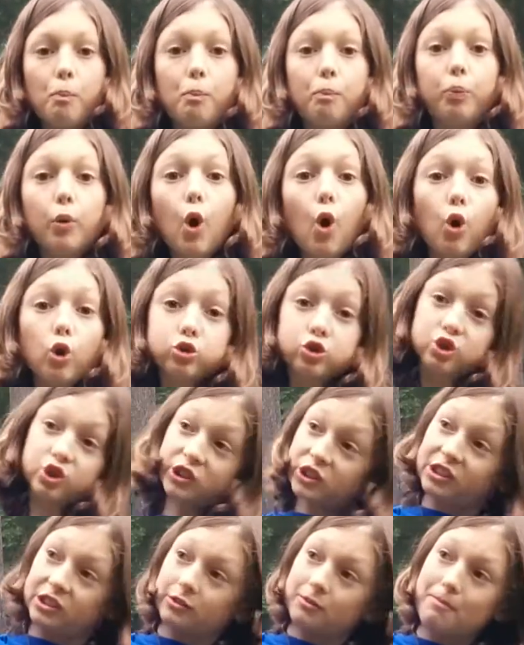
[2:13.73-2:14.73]

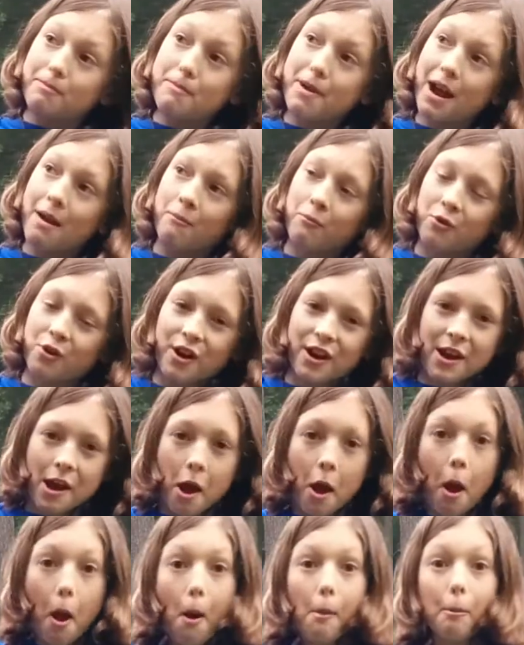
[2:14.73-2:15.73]
boosts memory
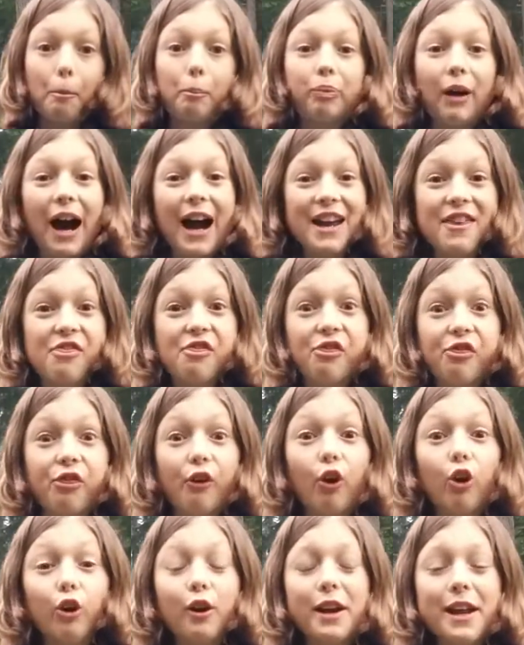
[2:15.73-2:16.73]
by
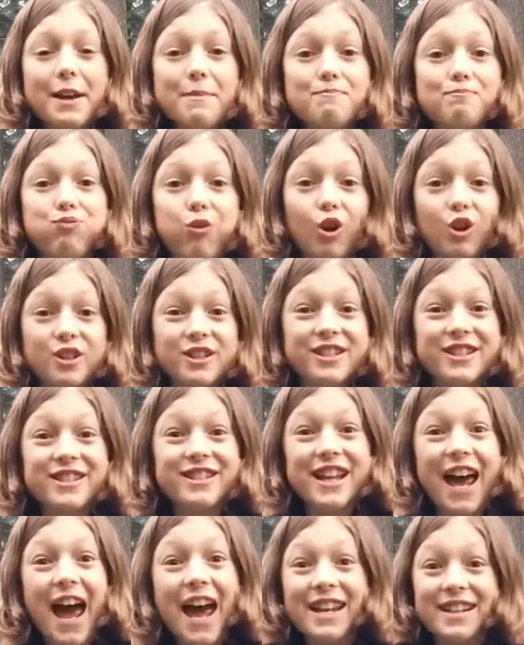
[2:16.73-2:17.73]

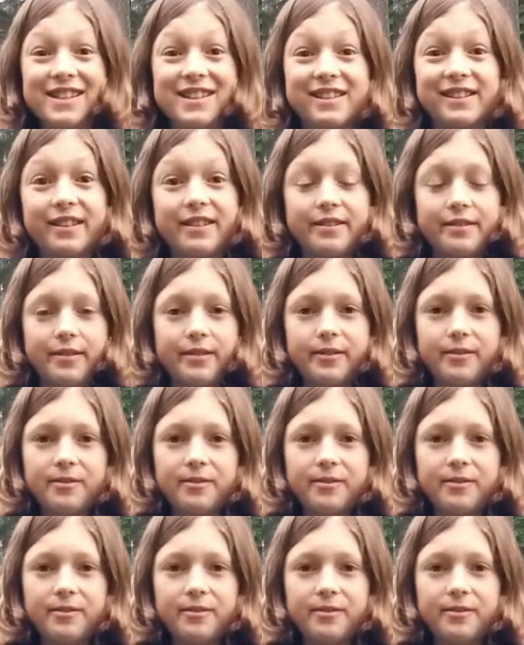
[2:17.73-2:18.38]
30%.